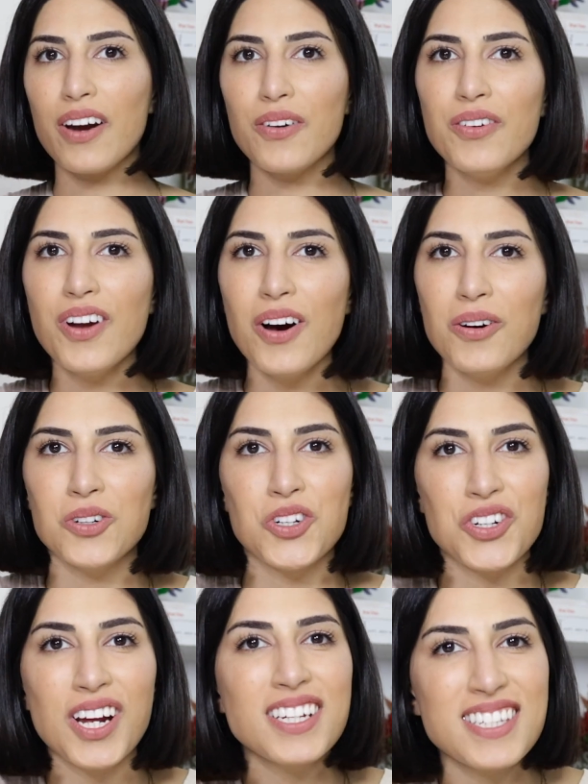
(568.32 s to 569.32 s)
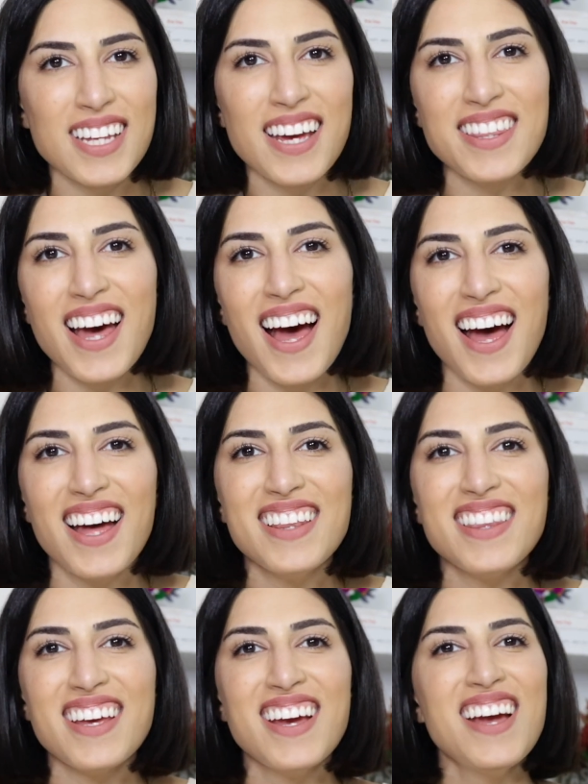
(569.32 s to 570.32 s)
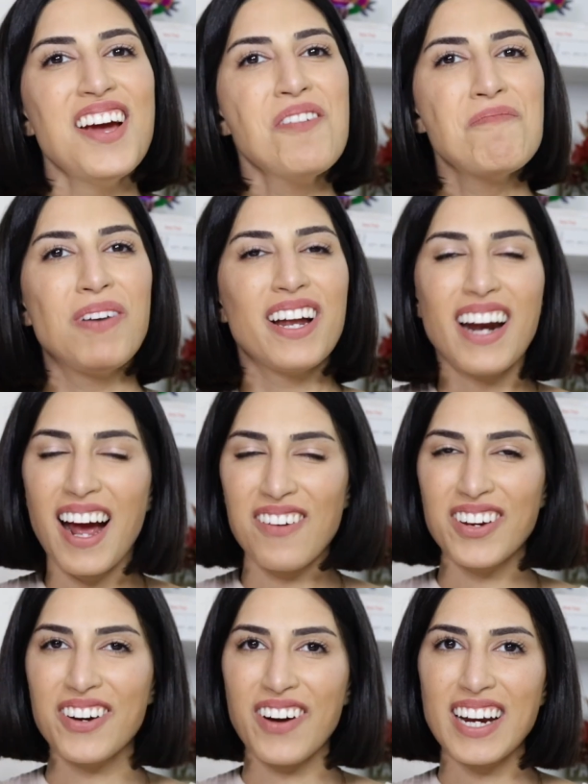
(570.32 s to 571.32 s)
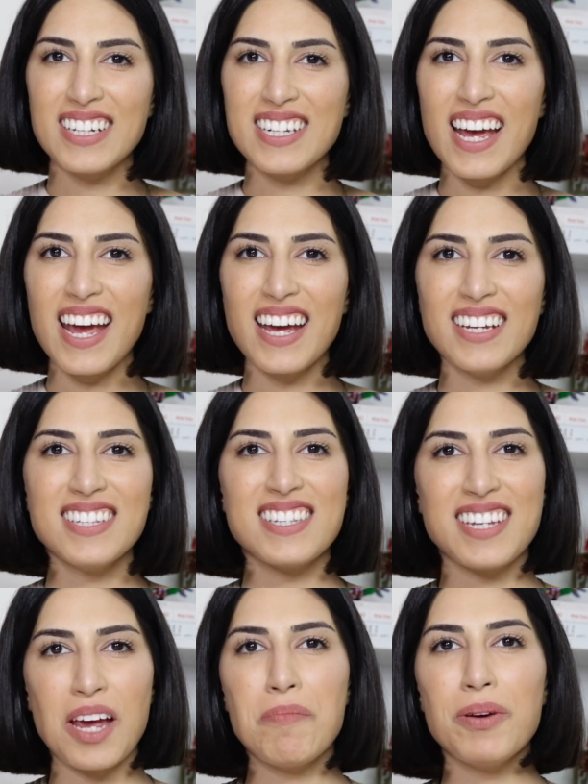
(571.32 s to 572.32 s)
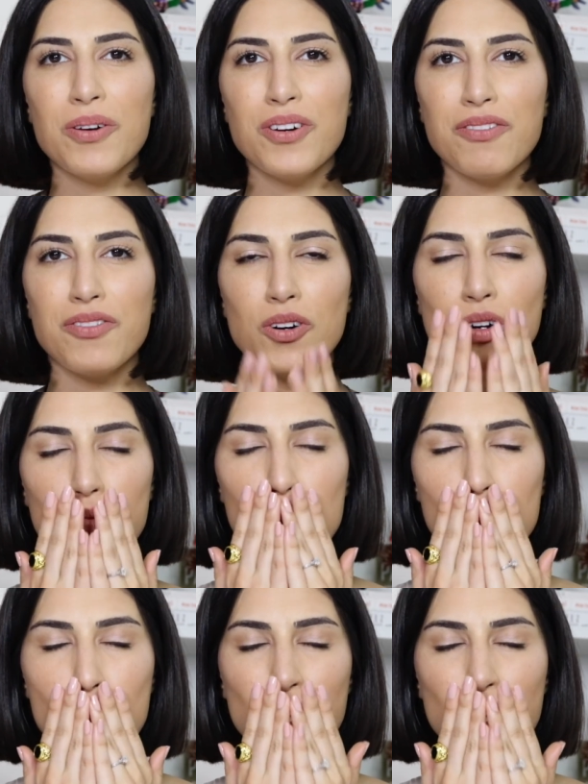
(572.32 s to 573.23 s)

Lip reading: I don't know. Should I say that? But have a great day. Stay beautiful.